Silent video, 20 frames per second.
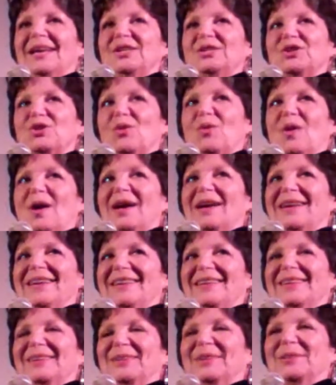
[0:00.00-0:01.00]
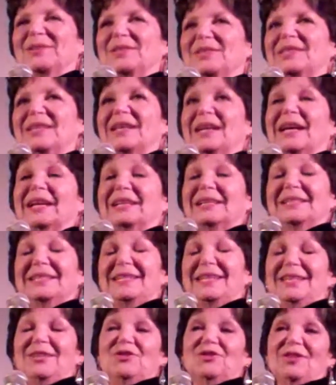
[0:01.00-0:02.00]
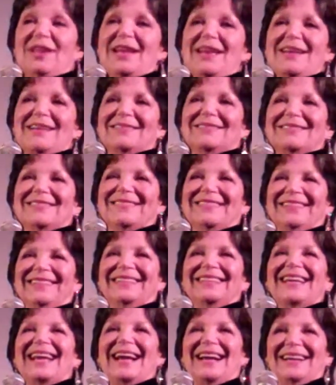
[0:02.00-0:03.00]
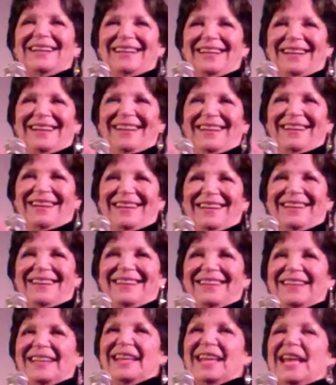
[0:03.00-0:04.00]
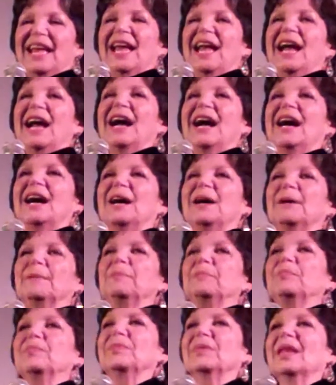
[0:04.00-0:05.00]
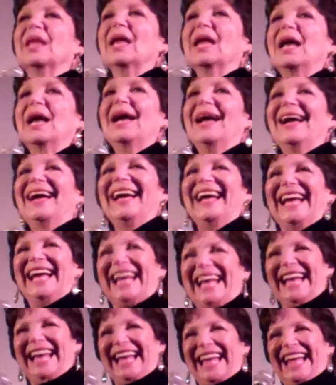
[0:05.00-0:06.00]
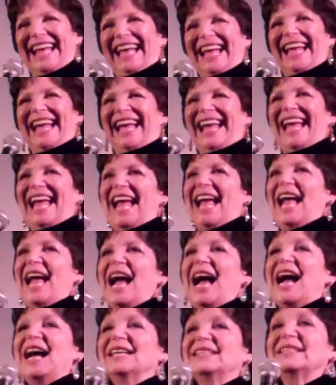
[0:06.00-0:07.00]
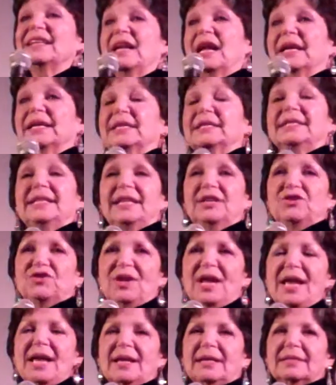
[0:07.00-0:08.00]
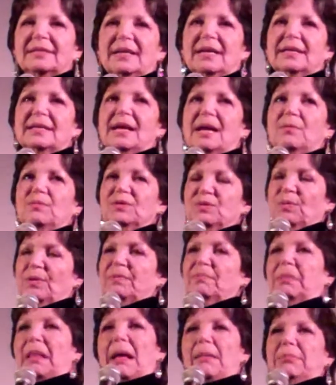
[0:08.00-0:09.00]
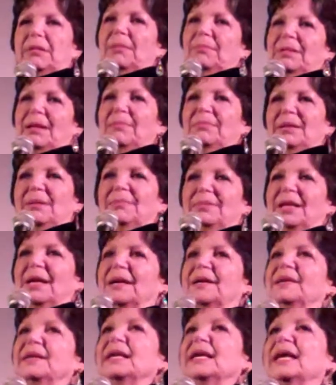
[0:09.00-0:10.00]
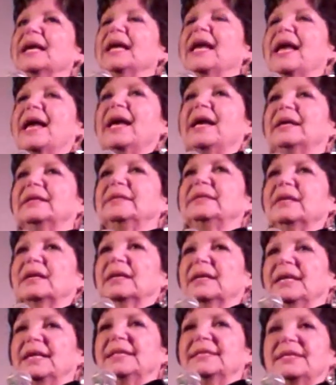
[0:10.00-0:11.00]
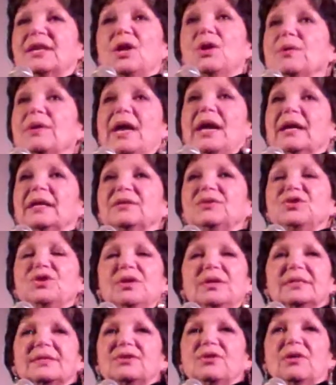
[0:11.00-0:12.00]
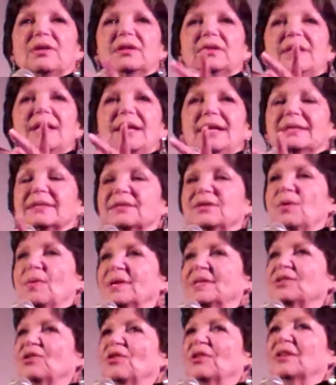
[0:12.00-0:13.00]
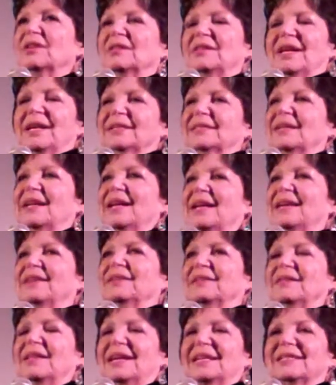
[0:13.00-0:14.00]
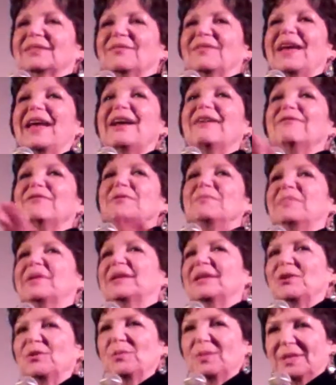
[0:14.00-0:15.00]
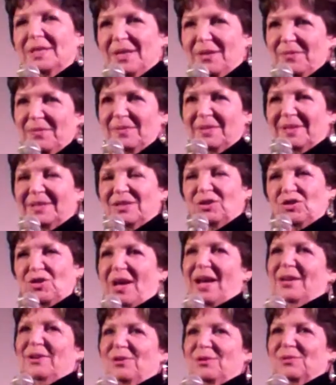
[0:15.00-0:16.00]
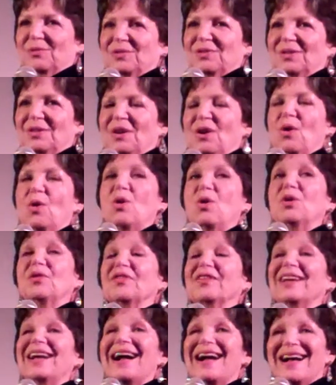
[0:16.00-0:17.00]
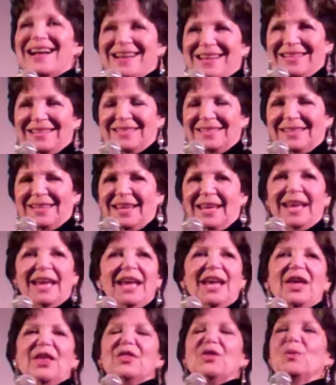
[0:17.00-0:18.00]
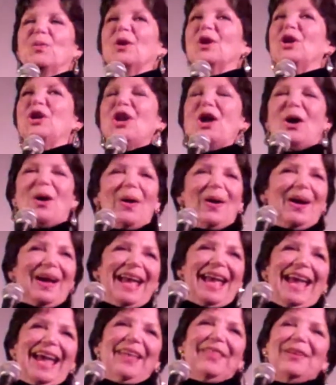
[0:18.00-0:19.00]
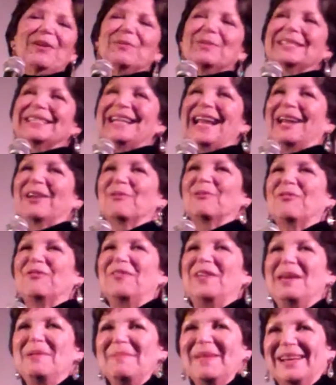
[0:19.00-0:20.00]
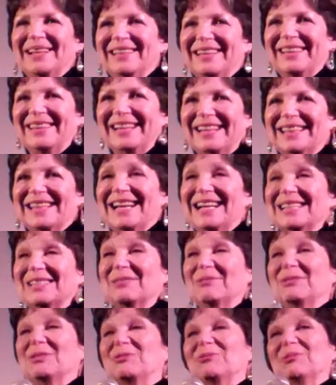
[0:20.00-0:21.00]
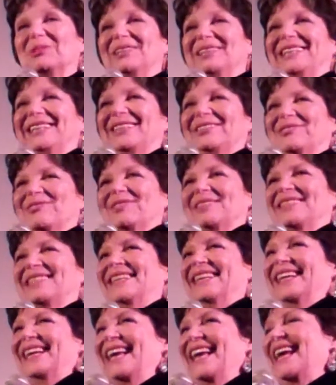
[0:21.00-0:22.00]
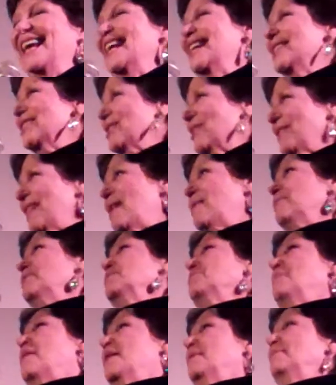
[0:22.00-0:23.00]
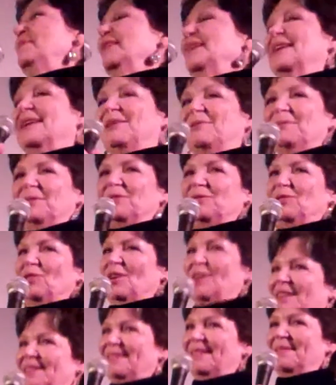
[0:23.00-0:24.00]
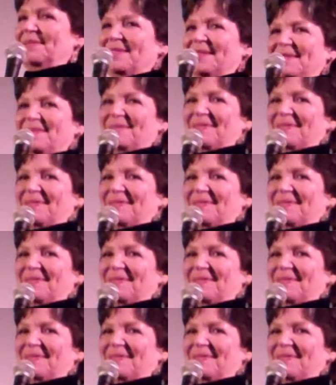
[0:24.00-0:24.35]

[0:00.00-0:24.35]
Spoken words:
So I said, "I can teach dance." I said, "I can teach dance. I was with blah, blah, blah, blah, blah." And he said, "Okay, start a class." So I started a class, and I had a class of everybody who was in Shadows, all the guys. There was not a female in the class. It was really interesting. So that was my beginning with John.